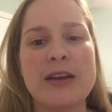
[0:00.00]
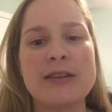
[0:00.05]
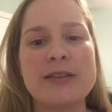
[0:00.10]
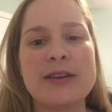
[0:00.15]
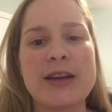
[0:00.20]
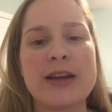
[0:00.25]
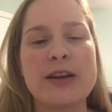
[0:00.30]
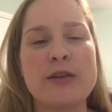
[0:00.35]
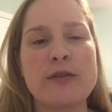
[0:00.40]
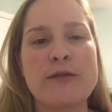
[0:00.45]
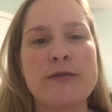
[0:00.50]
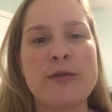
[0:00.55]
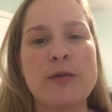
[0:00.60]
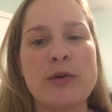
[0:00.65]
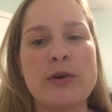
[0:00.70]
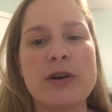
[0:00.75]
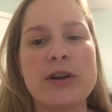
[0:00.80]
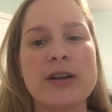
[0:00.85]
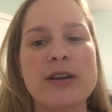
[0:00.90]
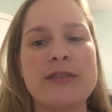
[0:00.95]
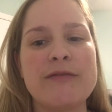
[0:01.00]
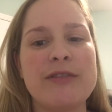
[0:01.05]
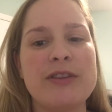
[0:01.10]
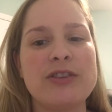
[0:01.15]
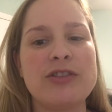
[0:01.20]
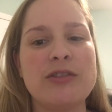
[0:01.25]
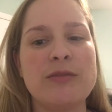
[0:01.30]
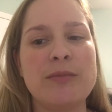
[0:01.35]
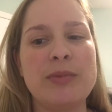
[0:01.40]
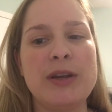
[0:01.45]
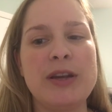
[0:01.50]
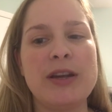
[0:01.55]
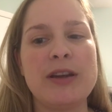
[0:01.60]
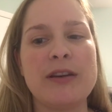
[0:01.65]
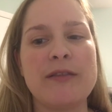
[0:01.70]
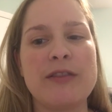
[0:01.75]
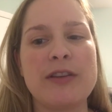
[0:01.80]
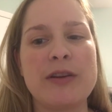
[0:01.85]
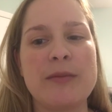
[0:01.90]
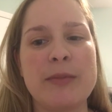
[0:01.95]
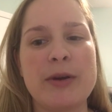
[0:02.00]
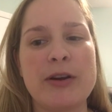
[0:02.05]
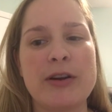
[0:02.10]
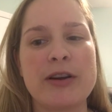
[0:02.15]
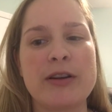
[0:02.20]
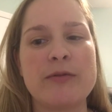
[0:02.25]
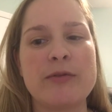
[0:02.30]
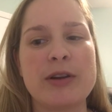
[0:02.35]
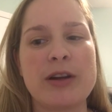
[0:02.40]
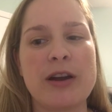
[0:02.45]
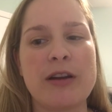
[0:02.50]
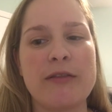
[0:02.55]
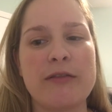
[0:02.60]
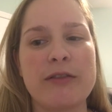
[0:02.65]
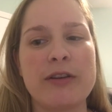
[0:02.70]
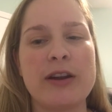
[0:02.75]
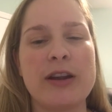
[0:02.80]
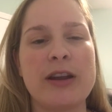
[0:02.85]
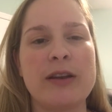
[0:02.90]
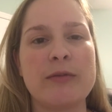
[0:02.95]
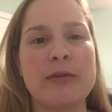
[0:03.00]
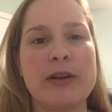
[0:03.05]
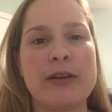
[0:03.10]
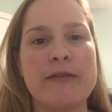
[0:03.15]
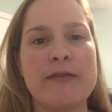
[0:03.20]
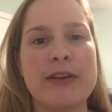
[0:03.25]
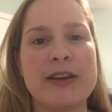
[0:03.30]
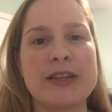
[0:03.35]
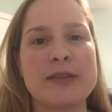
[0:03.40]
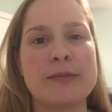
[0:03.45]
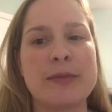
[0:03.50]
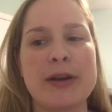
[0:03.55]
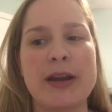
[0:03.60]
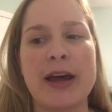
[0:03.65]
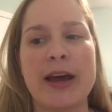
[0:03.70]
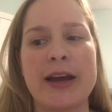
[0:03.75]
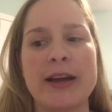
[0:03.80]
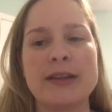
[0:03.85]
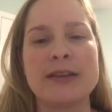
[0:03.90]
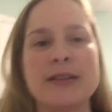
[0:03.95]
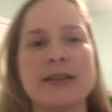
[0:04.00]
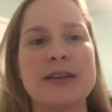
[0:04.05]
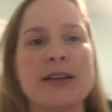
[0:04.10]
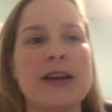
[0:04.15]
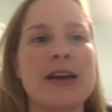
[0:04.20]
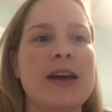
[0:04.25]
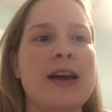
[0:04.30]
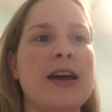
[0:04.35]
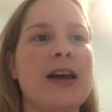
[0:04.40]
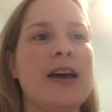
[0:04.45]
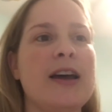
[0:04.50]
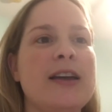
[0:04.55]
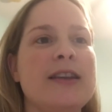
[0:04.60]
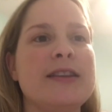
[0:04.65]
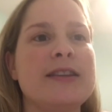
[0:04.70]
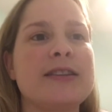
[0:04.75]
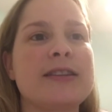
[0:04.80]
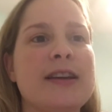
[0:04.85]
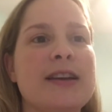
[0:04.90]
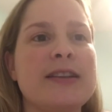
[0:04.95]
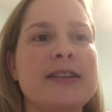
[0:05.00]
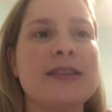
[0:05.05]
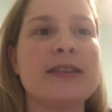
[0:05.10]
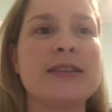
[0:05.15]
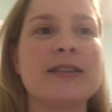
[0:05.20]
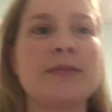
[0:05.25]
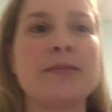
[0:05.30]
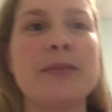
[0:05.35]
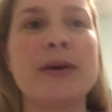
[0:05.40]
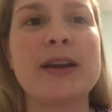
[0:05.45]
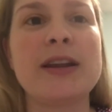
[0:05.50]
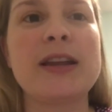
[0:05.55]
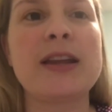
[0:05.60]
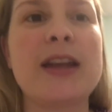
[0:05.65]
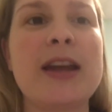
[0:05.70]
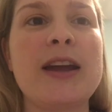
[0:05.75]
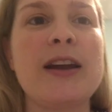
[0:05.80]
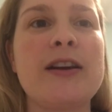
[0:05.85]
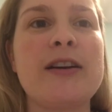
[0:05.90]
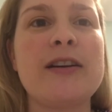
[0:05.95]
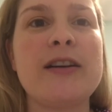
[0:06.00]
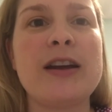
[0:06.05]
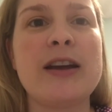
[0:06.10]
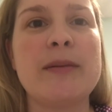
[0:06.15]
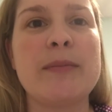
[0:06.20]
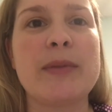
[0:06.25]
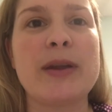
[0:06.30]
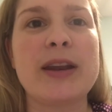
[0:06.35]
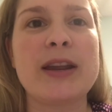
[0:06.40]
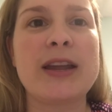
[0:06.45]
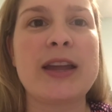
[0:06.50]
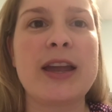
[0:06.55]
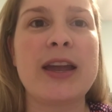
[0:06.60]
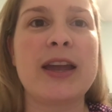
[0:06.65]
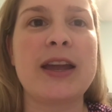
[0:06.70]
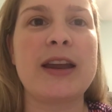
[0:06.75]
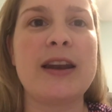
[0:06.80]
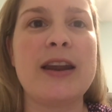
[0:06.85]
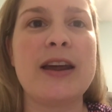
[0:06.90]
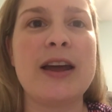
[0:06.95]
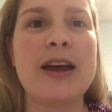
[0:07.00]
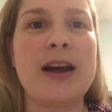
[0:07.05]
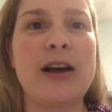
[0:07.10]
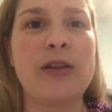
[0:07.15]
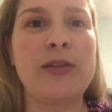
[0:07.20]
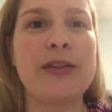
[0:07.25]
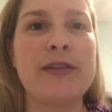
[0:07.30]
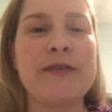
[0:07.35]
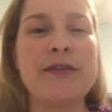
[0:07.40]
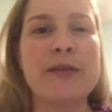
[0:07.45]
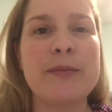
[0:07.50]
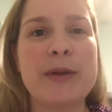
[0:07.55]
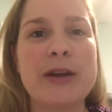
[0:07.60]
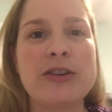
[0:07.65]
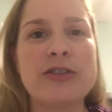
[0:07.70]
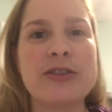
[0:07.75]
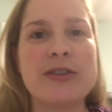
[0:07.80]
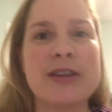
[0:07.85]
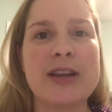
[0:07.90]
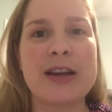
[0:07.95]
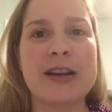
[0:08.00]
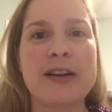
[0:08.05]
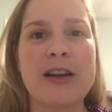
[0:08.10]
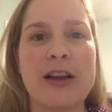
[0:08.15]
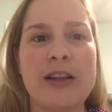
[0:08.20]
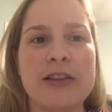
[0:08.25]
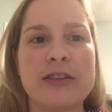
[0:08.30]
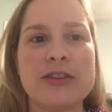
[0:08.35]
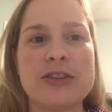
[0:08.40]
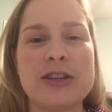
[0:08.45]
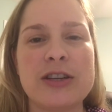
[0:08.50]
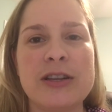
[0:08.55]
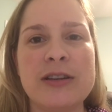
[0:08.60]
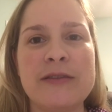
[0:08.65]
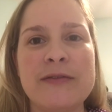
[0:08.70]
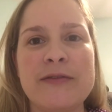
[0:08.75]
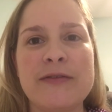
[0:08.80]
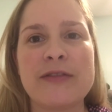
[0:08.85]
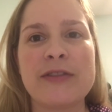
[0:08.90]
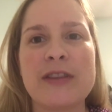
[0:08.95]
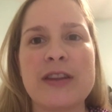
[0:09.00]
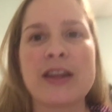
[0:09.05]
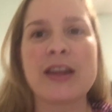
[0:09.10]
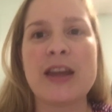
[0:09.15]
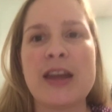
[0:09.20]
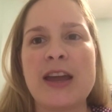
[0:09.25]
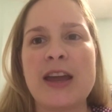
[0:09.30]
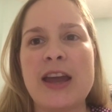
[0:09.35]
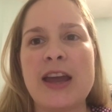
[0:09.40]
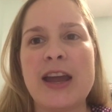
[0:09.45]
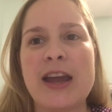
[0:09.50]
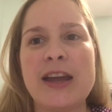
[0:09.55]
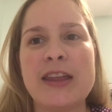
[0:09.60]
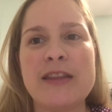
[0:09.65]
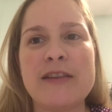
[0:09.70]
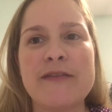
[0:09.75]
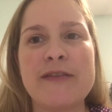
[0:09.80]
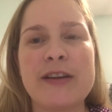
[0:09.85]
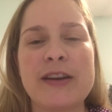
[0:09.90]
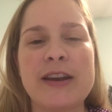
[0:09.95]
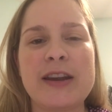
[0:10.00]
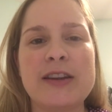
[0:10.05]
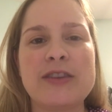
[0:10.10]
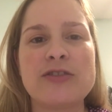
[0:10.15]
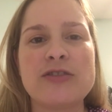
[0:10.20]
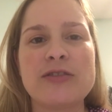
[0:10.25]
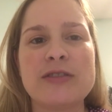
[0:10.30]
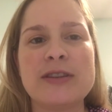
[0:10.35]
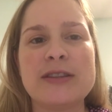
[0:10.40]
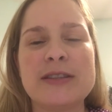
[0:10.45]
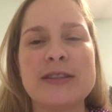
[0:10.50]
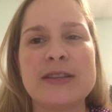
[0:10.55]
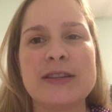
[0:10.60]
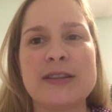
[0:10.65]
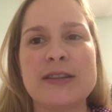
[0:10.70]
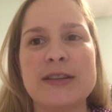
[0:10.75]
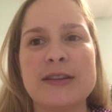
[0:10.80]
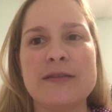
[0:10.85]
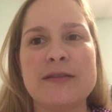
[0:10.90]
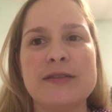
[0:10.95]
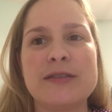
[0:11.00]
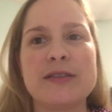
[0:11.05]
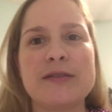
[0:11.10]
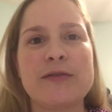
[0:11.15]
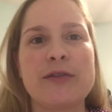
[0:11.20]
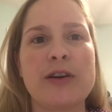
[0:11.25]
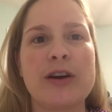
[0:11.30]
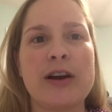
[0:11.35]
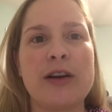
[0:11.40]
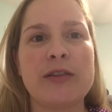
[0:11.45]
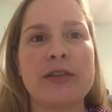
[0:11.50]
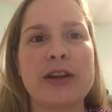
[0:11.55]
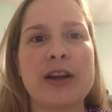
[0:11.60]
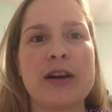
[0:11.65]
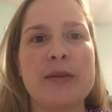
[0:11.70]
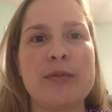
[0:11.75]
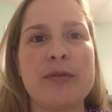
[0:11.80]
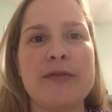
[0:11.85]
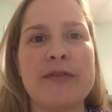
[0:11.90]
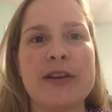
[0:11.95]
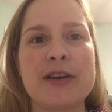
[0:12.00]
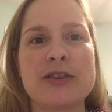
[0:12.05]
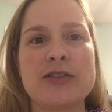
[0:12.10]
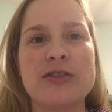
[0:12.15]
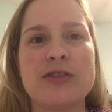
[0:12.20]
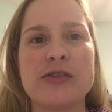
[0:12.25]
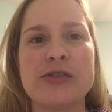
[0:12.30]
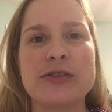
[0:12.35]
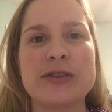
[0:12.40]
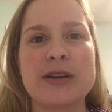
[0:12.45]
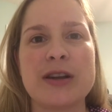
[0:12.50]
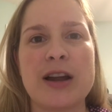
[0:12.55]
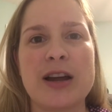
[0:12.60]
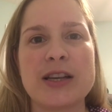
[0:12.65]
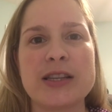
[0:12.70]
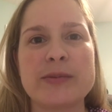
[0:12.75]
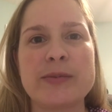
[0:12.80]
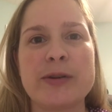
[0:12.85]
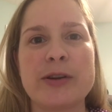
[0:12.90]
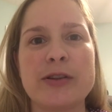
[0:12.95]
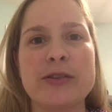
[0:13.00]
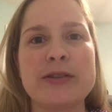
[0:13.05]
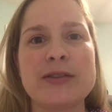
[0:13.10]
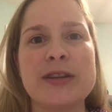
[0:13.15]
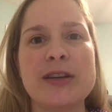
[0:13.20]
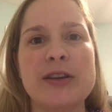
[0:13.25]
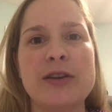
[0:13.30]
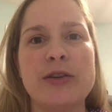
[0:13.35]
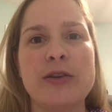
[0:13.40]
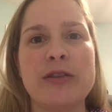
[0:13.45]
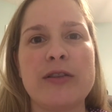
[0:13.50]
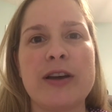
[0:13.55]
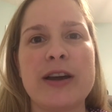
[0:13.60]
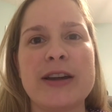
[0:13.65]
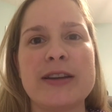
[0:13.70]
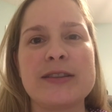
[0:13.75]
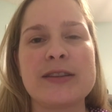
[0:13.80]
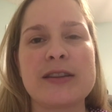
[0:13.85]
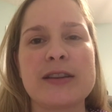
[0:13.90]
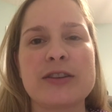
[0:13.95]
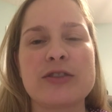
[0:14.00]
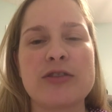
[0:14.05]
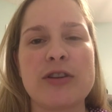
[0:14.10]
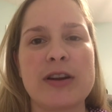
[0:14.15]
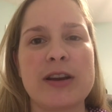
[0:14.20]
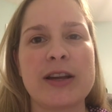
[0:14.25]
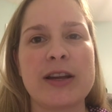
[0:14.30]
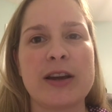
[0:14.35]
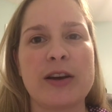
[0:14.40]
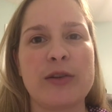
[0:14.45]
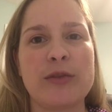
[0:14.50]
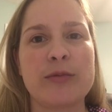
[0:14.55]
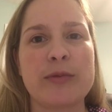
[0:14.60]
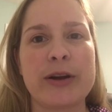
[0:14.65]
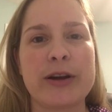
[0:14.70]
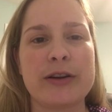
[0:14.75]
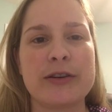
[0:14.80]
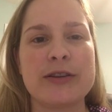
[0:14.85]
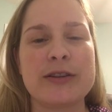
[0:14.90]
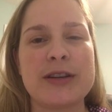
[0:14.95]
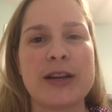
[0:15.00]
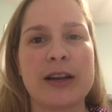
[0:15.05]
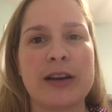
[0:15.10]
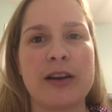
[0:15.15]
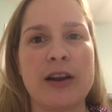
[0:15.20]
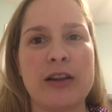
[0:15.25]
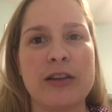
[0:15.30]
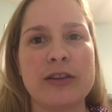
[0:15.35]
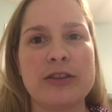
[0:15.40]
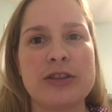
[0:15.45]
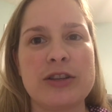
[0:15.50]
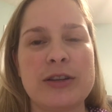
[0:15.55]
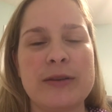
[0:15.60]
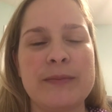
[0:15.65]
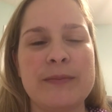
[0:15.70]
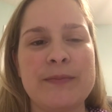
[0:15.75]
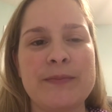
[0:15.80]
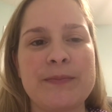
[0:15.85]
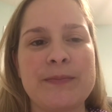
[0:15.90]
Title 4 in Division B of the American Recovery and Reinvestment Act discusses Medicare and Medicaid health information technology and the financial incentives for healthcare professionals and hospitals that utilize electronic health records technology.